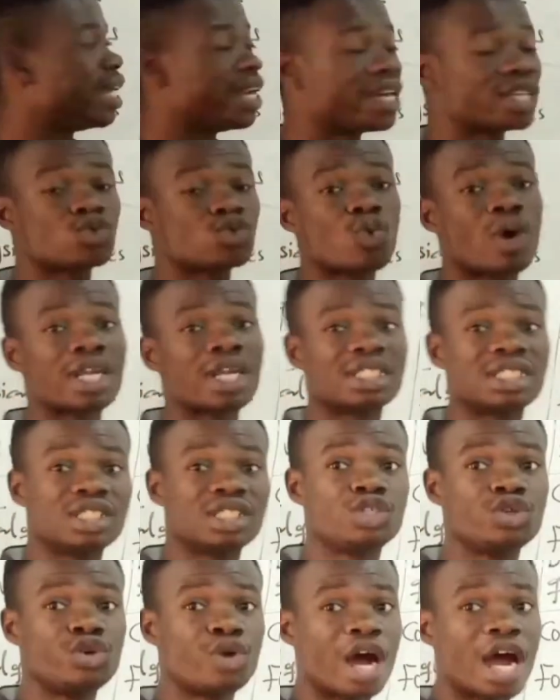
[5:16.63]
The next one is
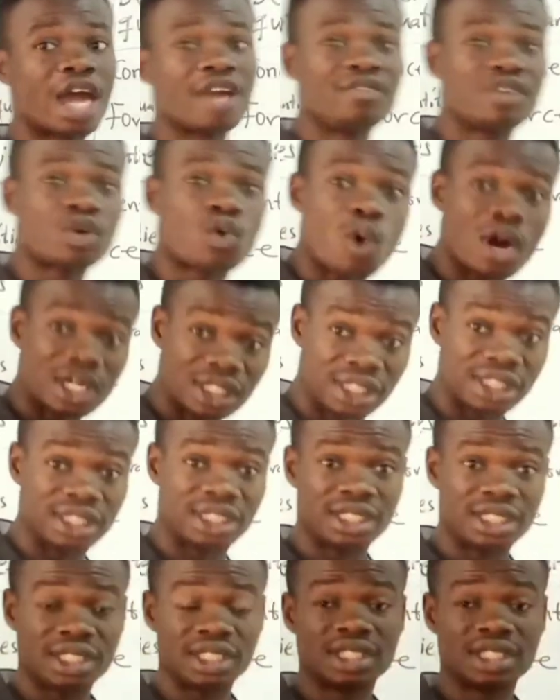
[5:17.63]
derived
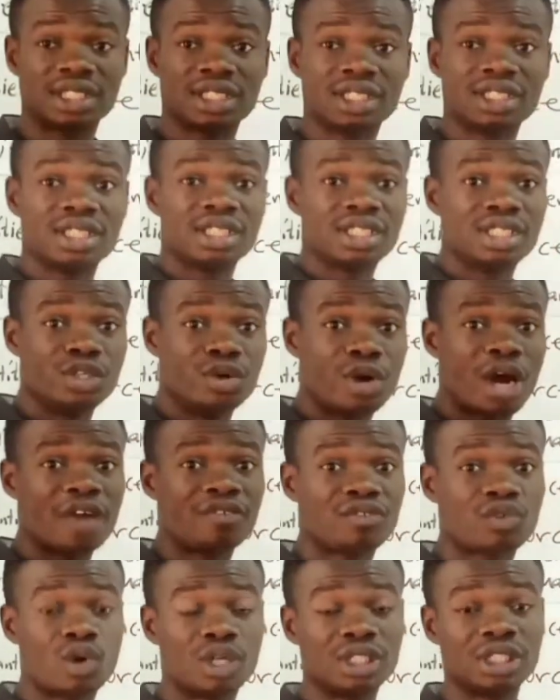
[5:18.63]
quantity.
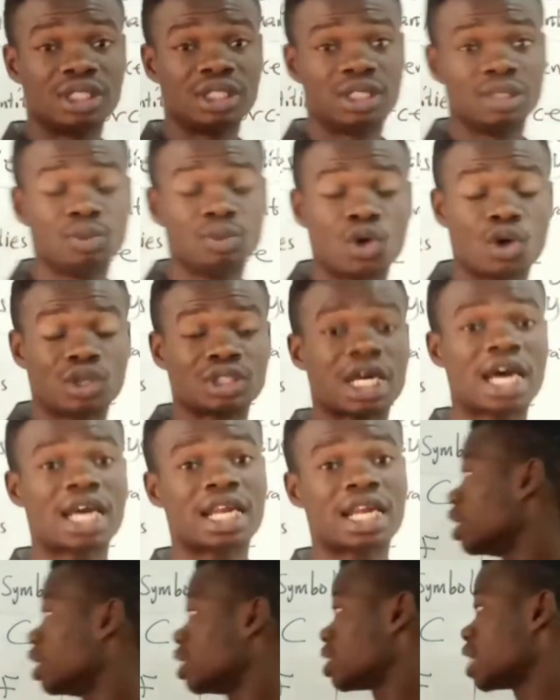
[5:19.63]
Derived quantity, because
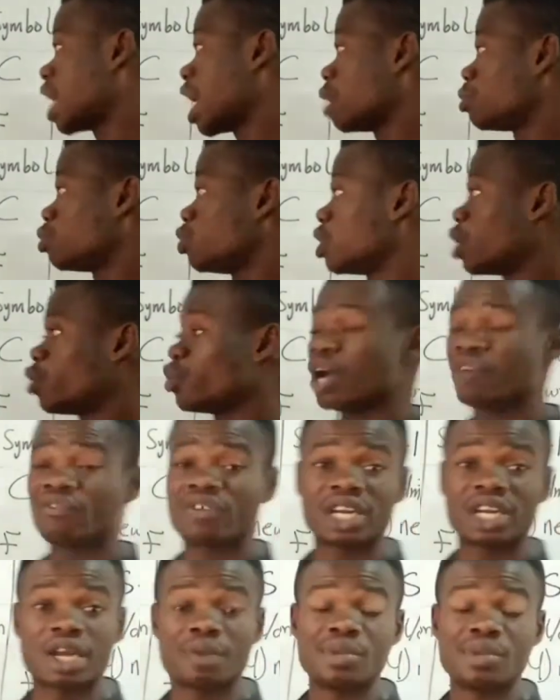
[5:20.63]
the type, here we
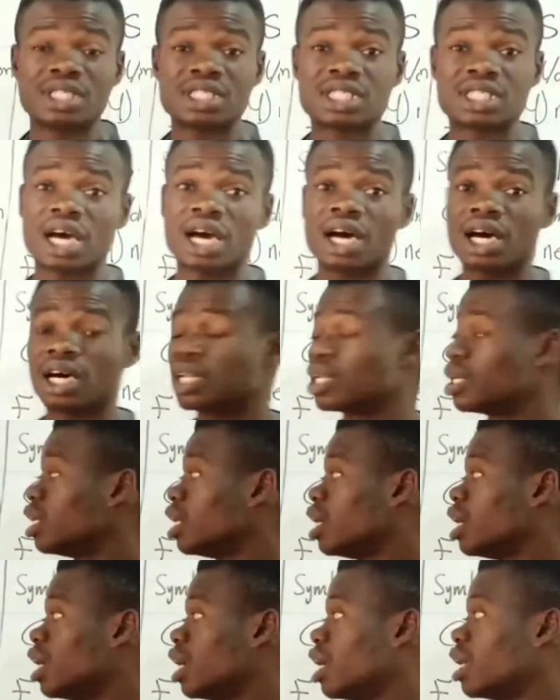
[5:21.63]
have fundamental
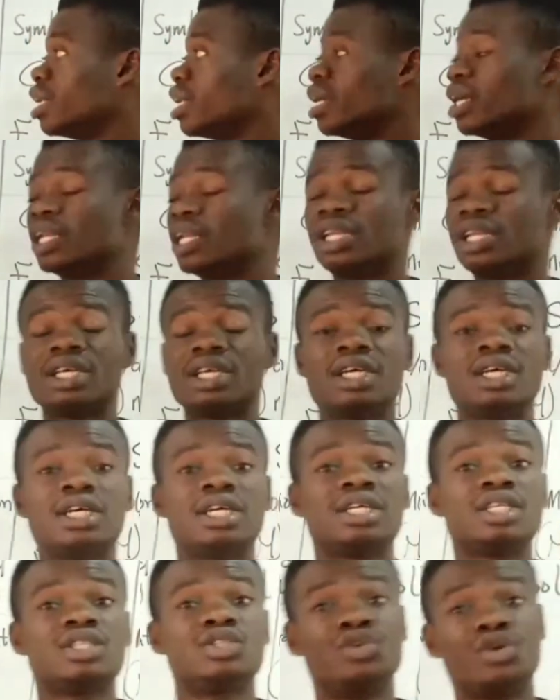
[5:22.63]
and then
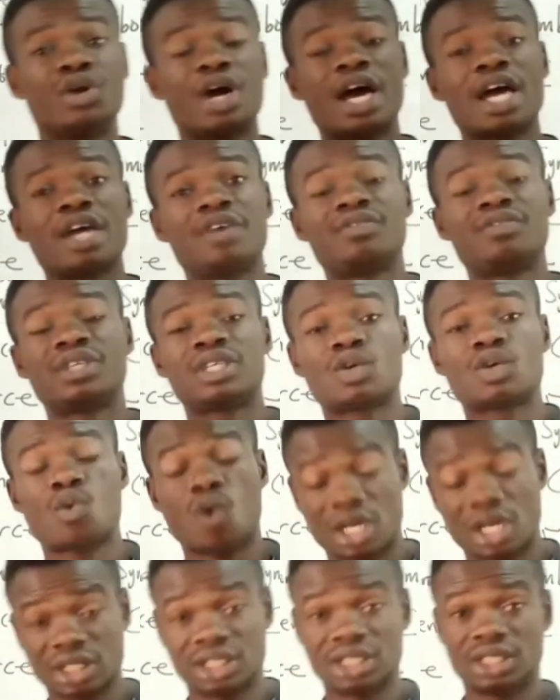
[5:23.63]
derived
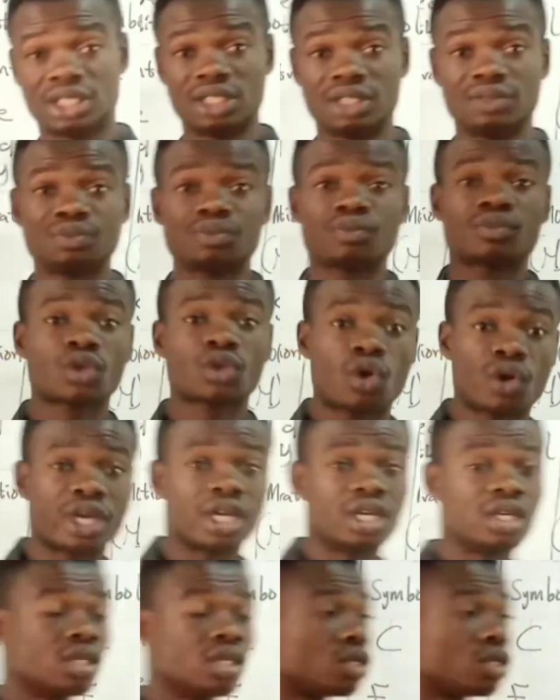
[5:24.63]
quantity. Okay,